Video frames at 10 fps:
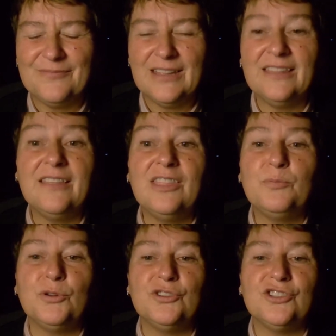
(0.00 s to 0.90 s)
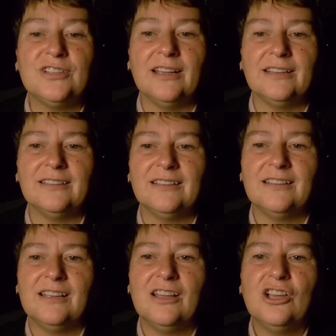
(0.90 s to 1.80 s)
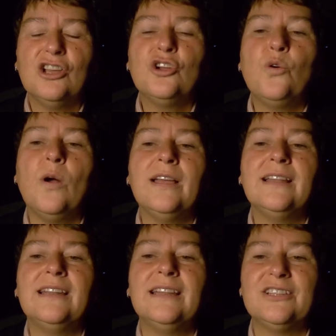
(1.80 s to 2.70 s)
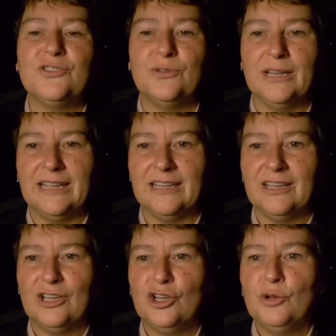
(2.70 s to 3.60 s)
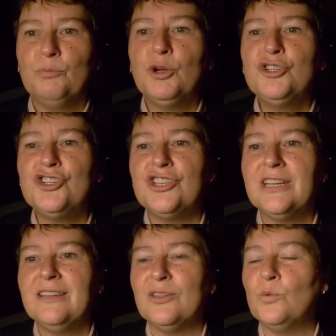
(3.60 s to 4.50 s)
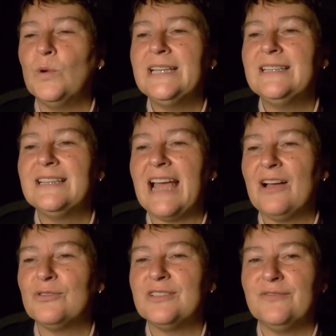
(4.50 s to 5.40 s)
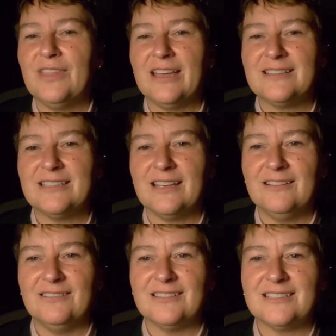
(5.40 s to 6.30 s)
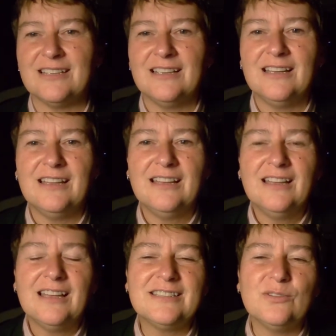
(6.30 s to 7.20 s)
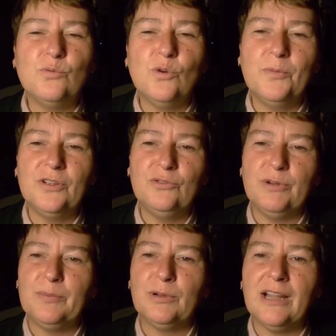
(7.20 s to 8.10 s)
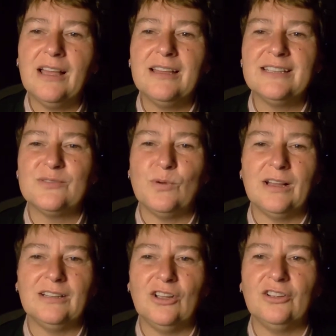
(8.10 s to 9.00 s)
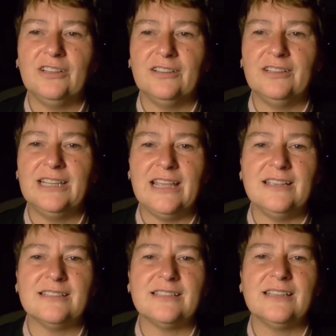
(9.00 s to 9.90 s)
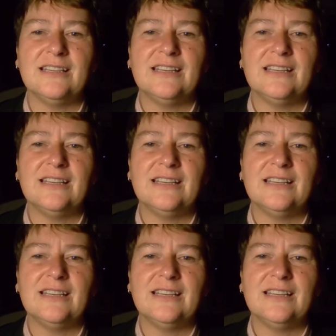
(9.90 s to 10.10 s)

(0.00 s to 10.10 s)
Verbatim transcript: And then the punchline. Quite literally, punching the wind out of their sails as the woman replies while on her knees,